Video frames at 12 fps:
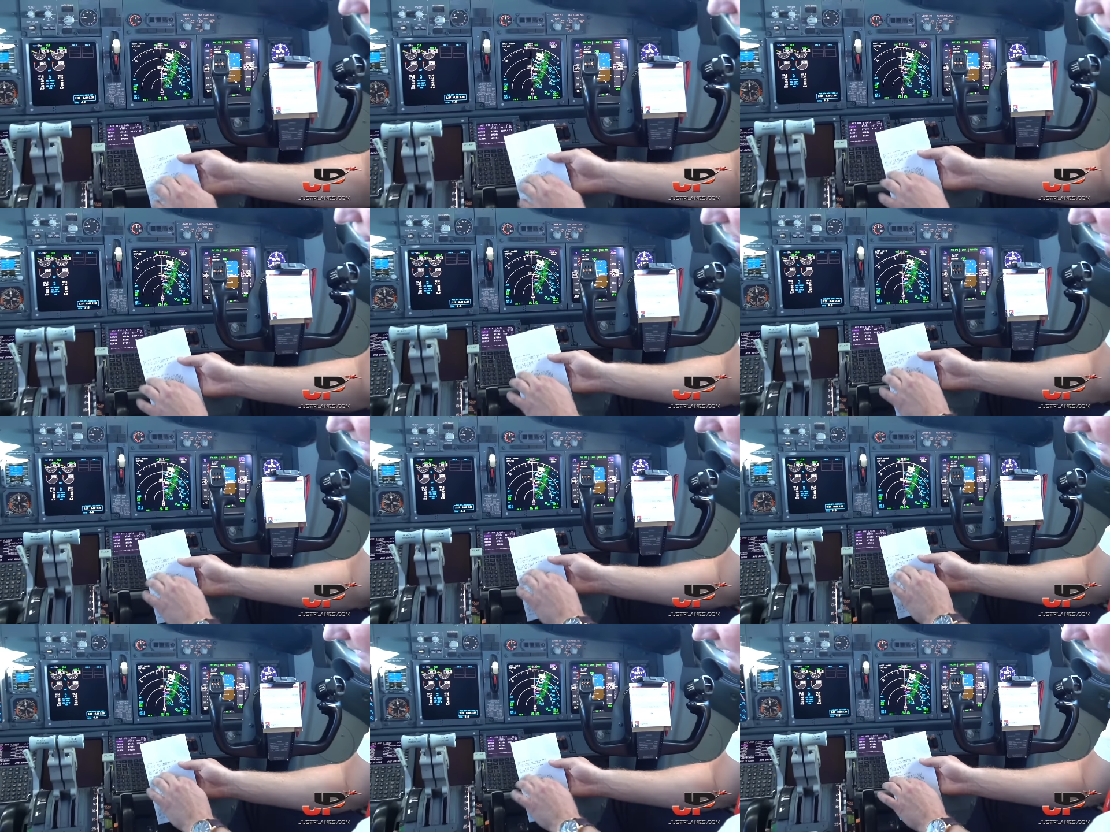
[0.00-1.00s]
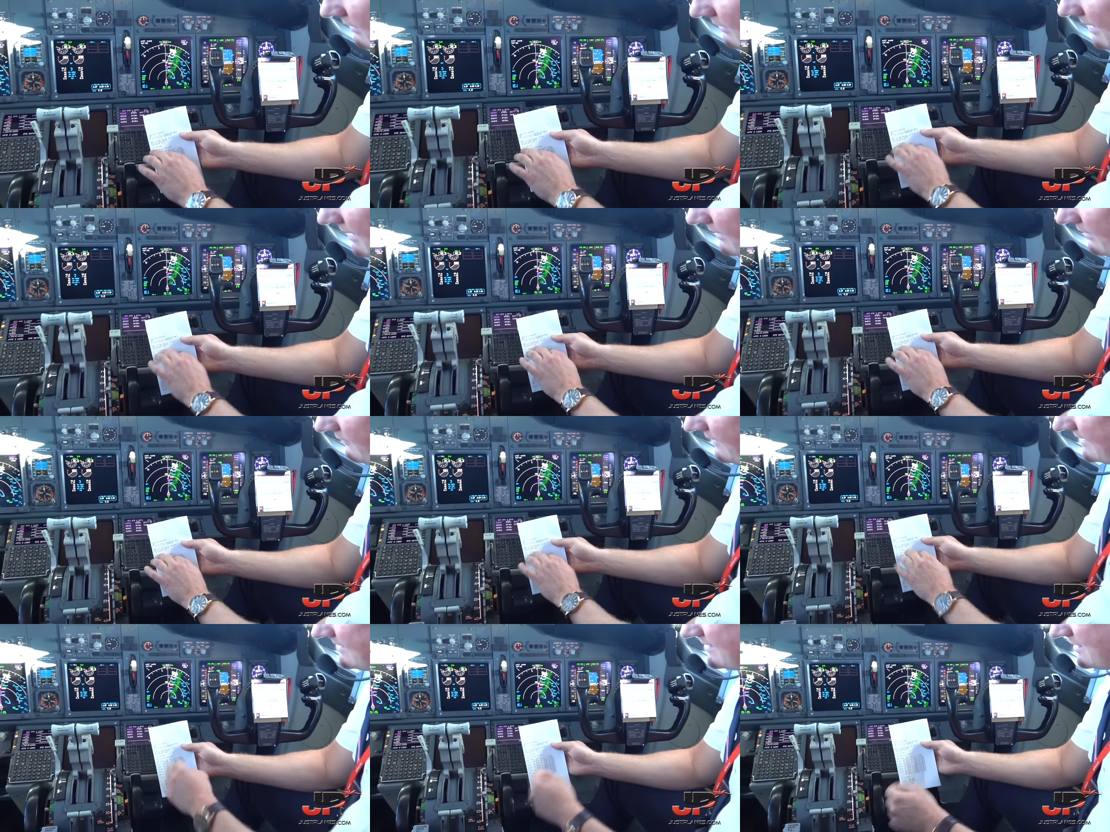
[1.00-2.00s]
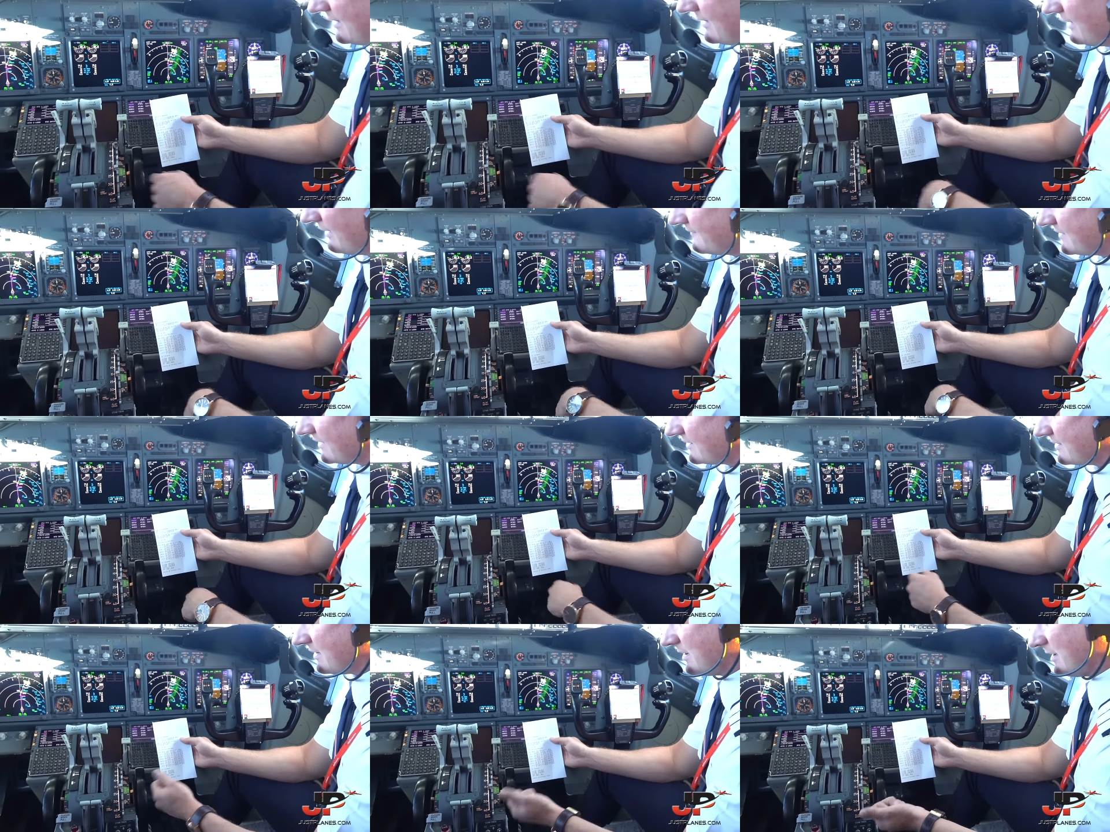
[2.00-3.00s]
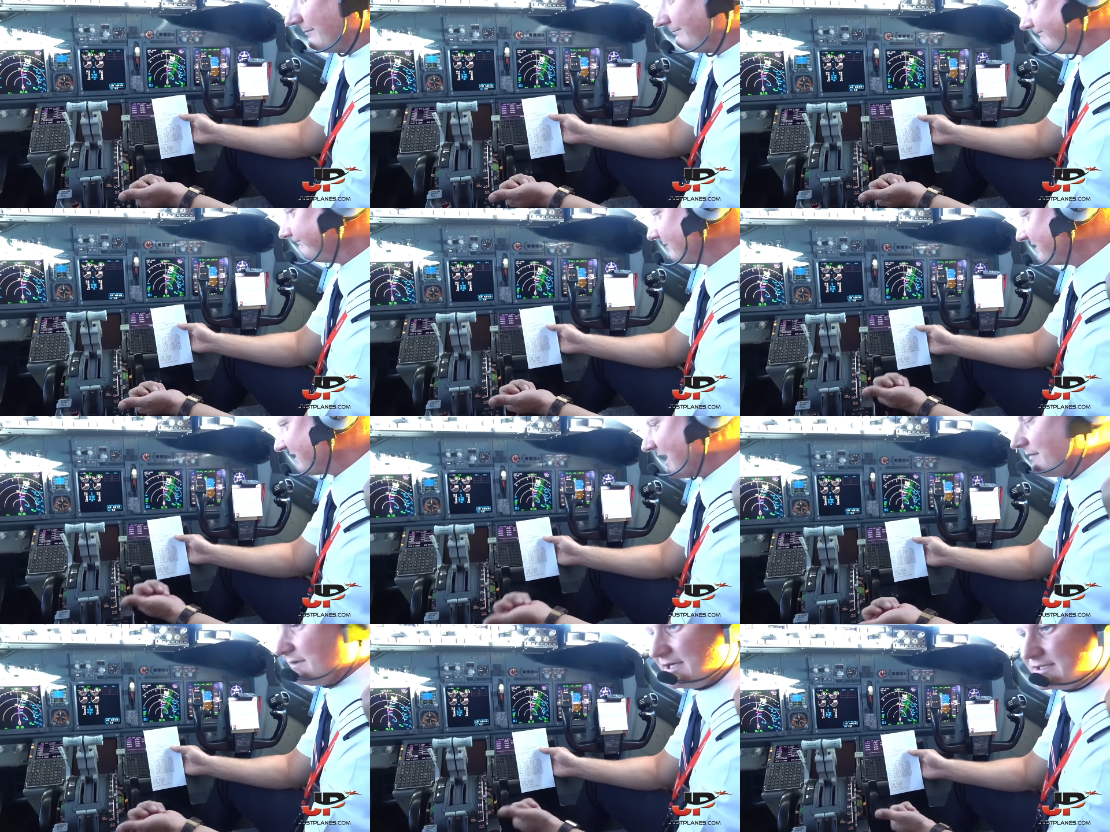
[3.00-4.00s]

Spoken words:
(no speaker visible)